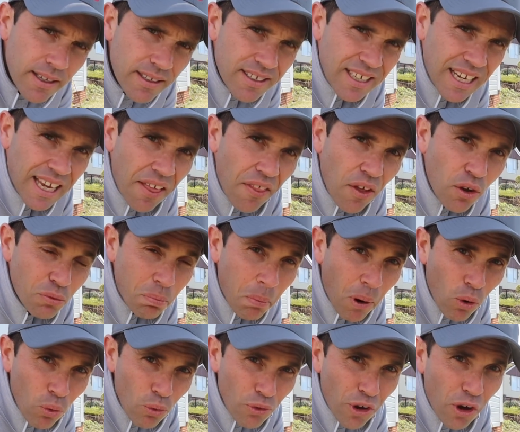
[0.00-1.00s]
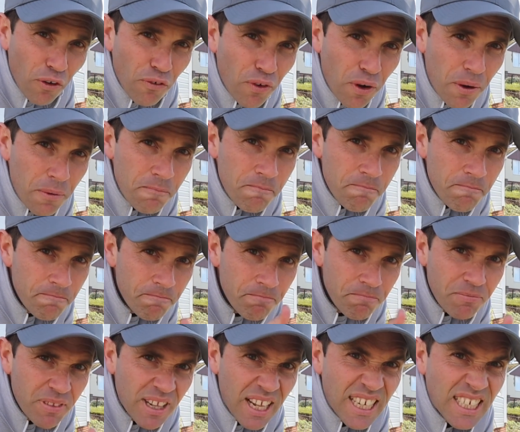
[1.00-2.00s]
to get those bottles off.
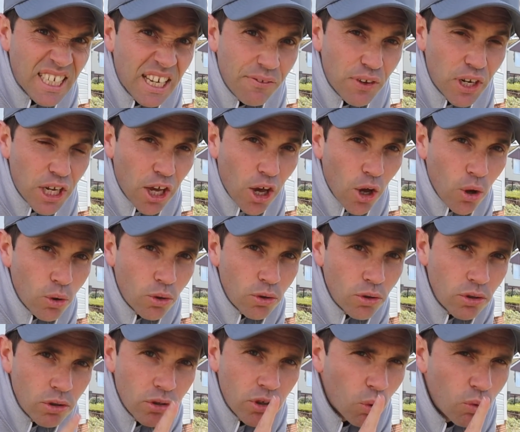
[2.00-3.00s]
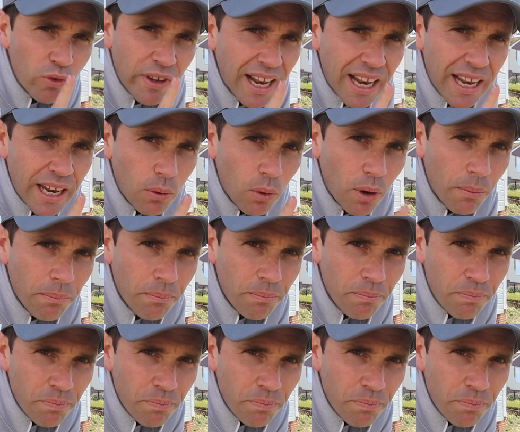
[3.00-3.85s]
Let's give it a go. Don't tell anyone.